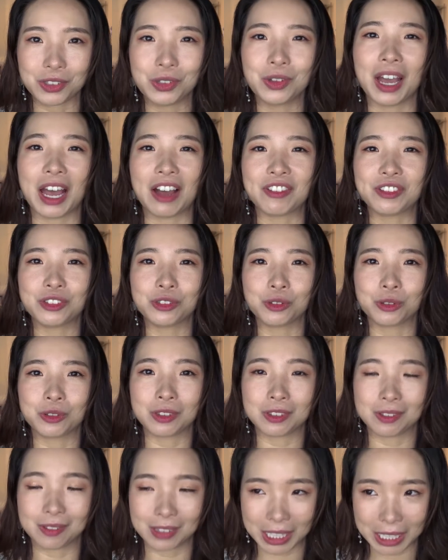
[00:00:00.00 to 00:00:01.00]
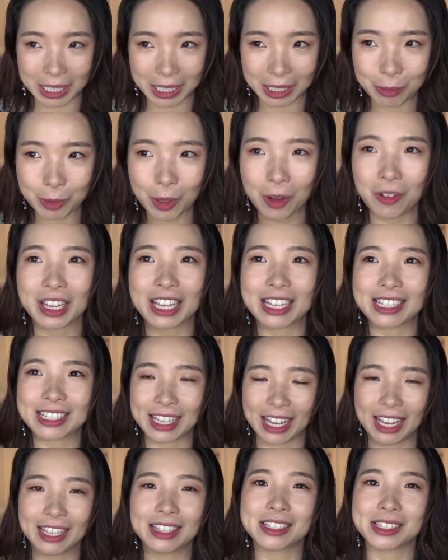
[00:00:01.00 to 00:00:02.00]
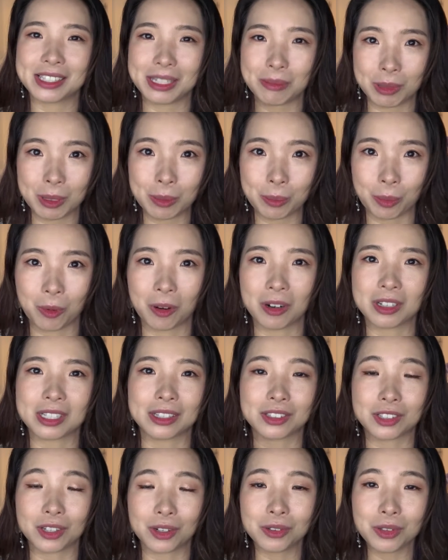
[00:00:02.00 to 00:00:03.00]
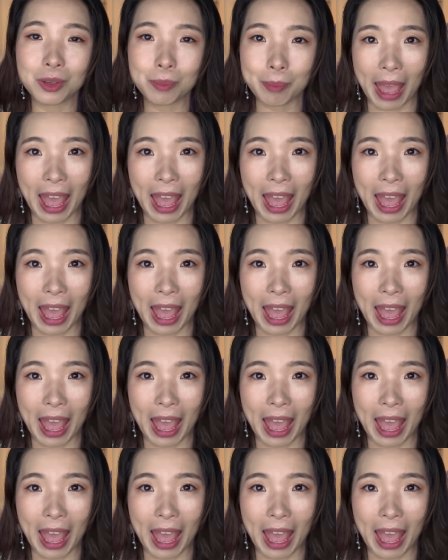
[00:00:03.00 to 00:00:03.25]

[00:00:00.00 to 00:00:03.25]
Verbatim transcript: You have to keep going and take the CP boards until you